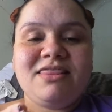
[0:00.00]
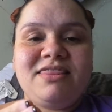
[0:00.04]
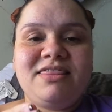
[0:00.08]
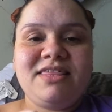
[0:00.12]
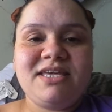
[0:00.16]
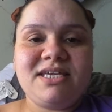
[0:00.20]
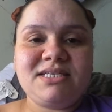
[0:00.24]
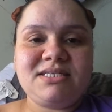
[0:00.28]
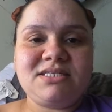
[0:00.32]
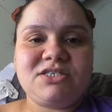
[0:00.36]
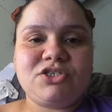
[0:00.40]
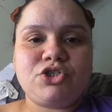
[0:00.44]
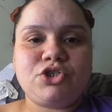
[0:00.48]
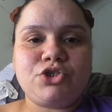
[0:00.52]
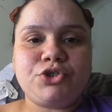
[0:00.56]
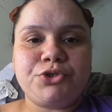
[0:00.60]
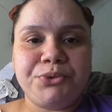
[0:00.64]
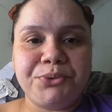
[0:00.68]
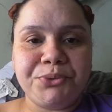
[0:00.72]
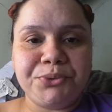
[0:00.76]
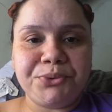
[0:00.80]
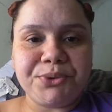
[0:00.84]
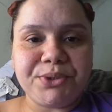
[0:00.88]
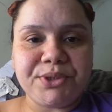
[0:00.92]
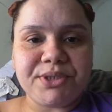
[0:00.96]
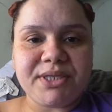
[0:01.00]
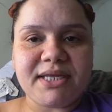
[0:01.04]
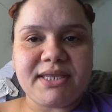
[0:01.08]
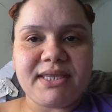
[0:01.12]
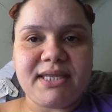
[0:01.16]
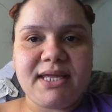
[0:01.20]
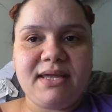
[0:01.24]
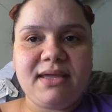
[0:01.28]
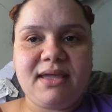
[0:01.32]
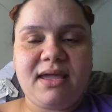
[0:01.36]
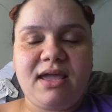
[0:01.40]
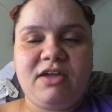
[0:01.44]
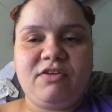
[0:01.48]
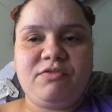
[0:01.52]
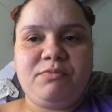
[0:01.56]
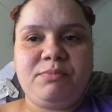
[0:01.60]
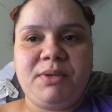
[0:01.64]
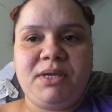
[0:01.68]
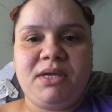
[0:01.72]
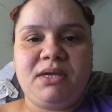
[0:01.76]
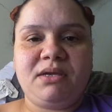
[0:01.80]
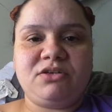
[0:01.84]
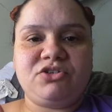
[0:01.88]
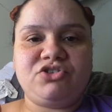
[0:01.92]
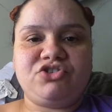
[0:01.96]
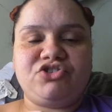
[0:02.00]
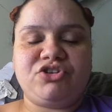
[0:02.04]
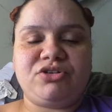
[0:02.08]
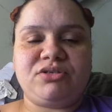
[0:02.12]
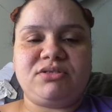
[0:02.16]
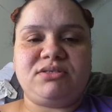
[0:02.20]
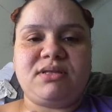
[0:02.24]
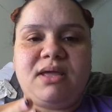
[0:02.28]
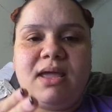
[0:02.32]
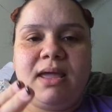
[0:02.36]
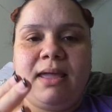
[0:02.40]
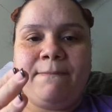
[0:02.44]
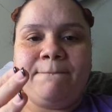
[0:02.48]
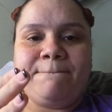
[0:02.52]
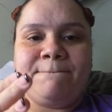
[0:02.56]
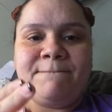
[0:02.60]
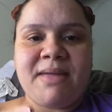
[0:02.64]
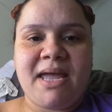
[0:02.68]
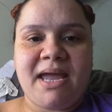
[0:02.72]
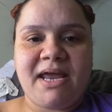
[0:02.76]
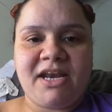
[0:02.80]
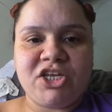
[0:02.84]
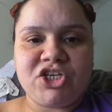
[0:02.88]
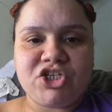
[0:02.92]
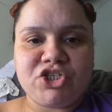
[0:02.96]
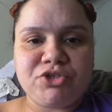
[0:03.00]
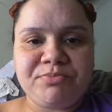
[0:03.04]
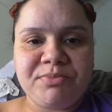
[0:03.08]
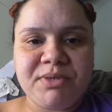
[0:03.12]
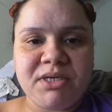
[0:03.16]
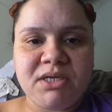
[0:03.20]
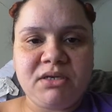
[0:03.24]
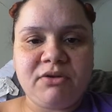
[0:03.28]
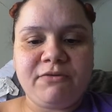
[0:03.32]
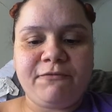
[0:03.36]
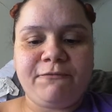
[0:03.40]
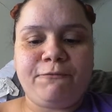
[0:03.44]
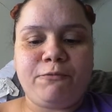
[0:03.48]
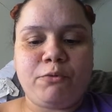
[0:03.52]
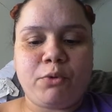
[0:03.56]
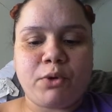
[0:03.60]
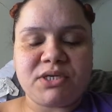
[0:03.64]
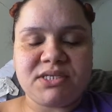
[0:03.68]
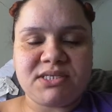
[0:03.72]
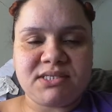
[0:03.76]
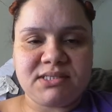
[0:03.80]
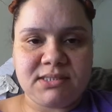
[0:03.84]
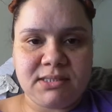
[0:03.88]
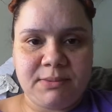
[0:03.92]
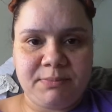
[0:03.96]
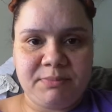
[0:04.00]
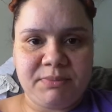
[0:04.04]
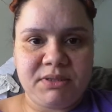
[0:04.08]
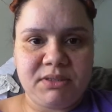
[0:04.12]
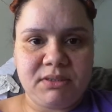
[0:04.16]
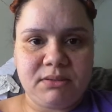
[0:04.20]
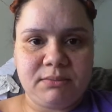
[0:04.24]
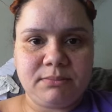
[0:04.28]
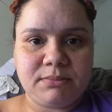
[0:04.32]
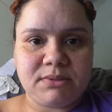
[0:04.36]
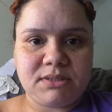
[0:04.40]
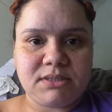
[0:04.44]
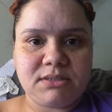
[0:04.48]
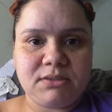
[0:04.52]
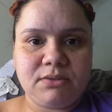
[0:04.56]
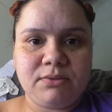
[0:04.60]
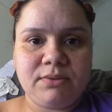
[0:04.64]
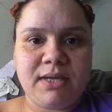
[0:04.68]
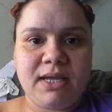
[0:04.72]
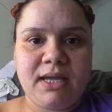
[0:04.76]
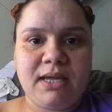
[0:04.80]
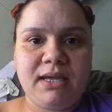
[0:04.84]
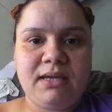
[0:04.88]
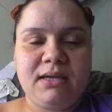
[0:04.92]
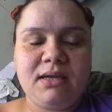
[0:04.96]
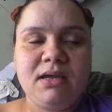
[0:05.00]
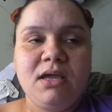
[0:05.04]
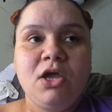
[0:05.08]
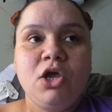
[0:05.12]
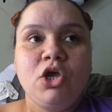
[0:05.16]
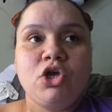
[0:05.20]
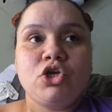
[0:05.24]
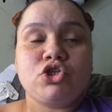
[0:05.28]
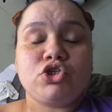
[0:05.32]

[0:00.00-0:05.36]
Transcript: This tool that they gave me is just a management for symptoms, okay?